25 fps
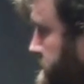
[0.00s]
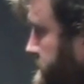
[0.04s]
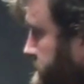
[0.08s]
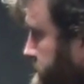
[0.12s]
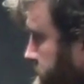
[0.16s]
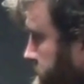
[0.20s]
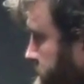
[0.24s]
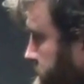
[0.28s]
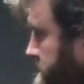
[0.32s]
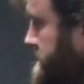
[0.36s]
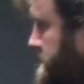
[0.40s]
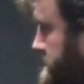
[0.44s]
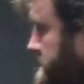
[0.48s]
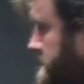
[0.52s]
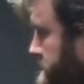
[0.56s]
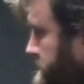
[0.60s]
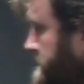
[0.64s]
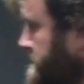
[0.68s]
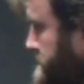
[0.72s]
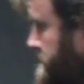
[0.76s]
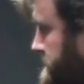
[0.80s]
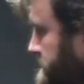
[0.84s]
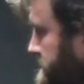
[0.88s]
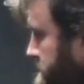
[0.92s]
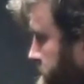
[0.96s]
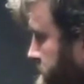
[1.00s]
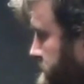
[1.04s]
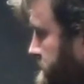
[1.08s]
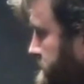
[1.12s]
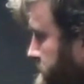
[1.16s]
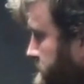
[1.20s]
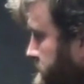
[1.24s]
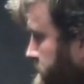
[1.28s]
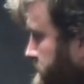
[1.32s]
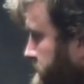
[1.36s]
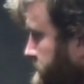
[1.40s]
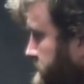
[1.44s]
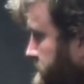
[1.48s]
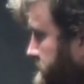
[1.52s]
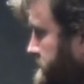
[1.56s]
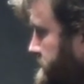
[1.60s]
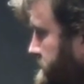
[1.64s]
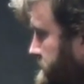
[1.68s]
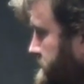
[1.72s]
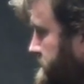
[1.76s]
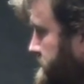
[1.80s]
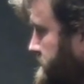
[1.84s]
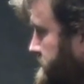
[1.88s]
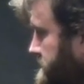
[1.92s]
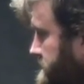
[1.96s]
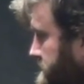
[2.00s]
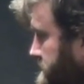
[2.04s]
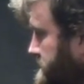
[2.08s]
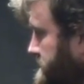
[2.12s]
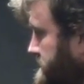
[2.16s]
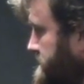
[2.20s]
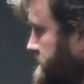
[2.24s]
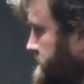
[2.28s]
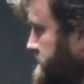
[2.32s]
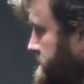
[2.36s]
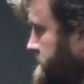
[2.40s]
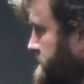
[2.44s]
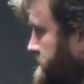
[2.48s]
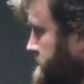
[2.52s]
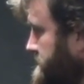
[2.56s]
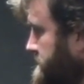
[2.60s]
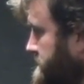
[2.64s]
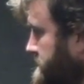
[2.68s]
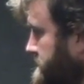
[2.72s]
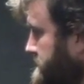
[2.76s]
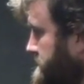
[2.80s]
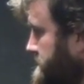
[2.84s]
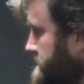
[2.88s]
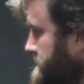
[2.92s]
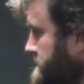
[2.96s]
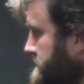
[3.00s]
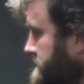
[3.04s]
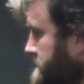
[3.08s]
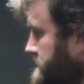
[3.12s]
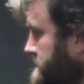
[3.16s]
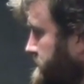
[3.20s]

(silent)